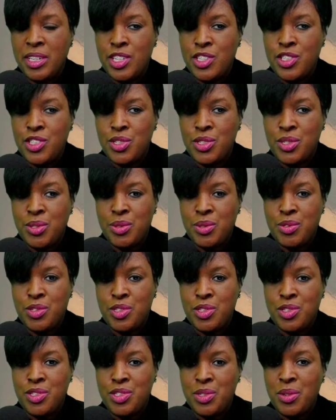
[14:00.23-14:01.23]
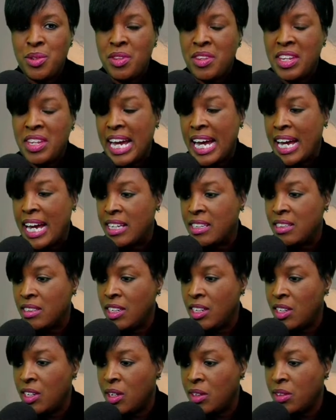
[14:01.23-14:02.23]
to do that,
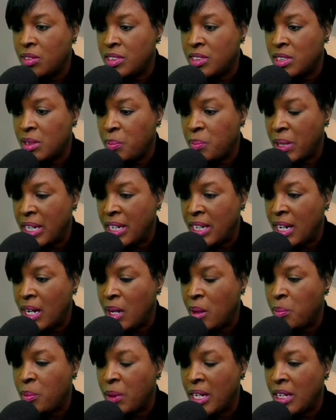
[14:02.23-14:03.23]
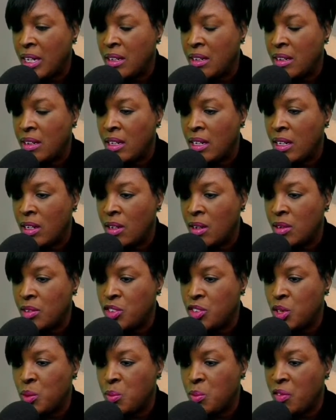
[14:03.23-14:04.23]
to pick up and
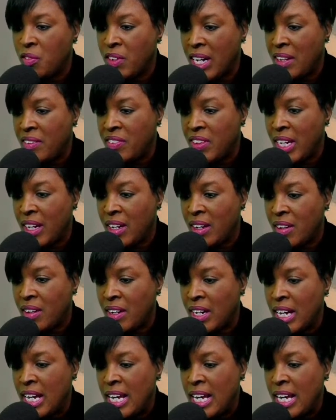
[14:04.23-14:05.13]
to move out there.